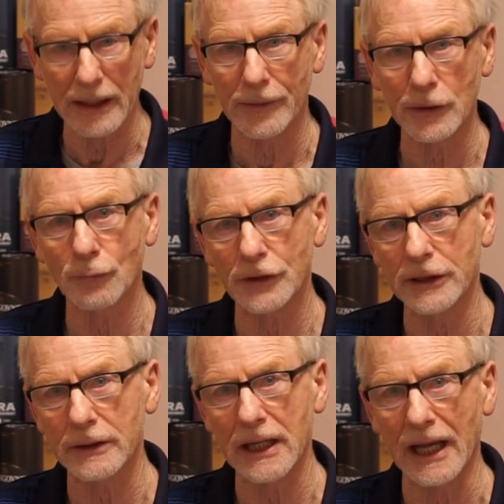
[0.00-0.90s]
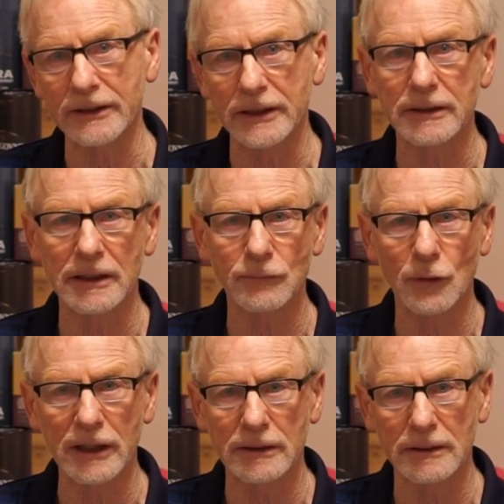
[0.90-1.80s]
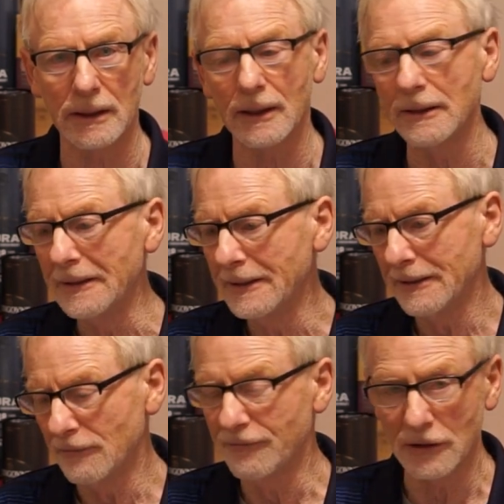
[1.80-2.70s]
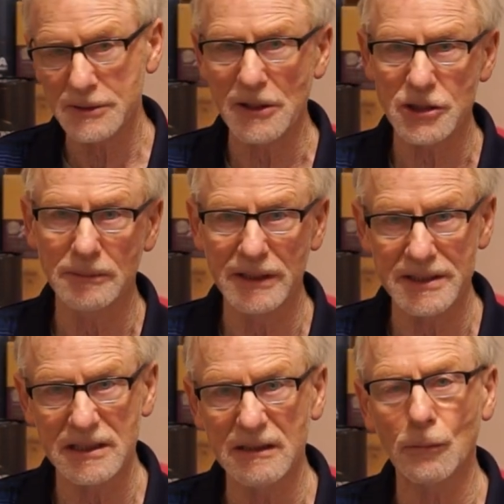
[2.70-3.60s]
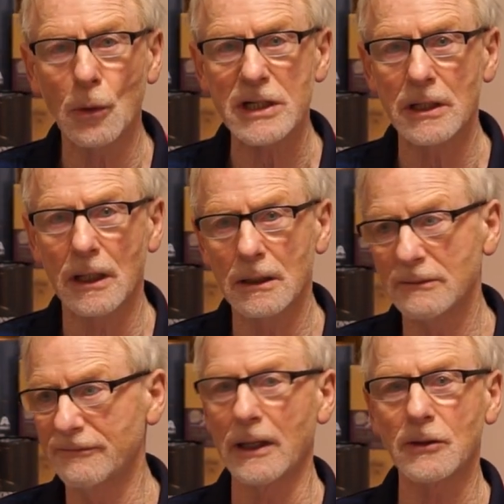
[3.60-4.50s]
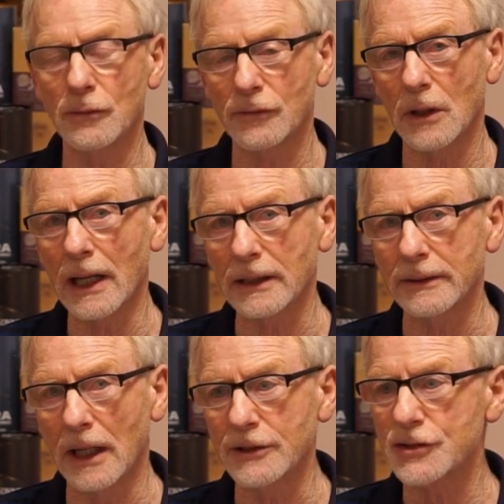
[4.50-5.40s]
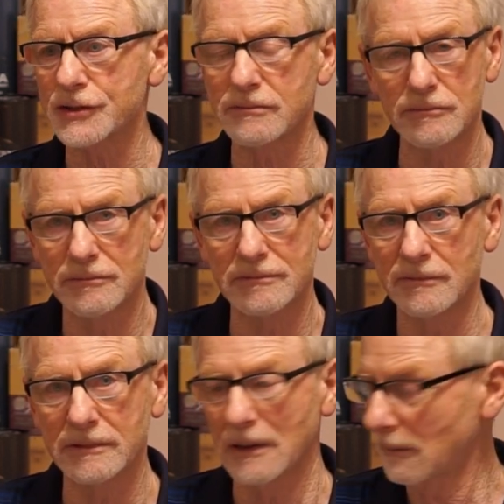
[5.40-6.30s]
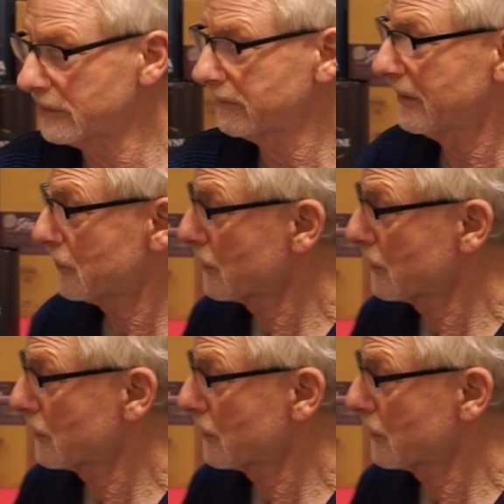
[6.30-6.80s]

area over here in Canada, in especially BC, Vancouver Island. This